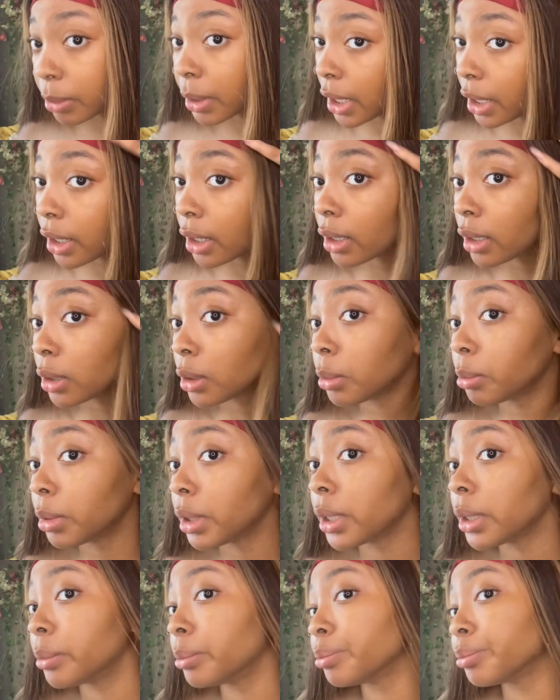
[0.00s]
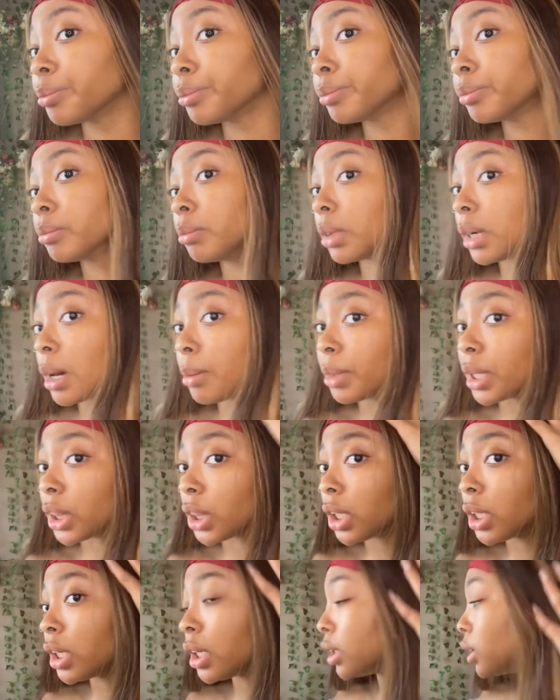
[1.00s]
That hurt a little bit. But I'm a
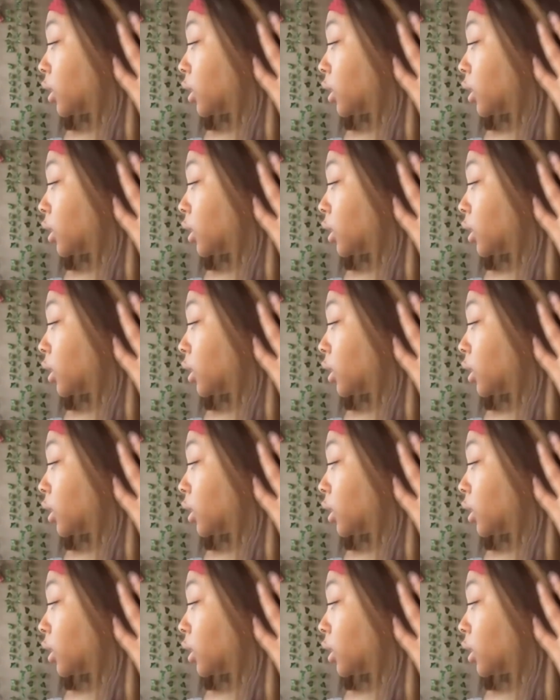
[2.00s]
thug,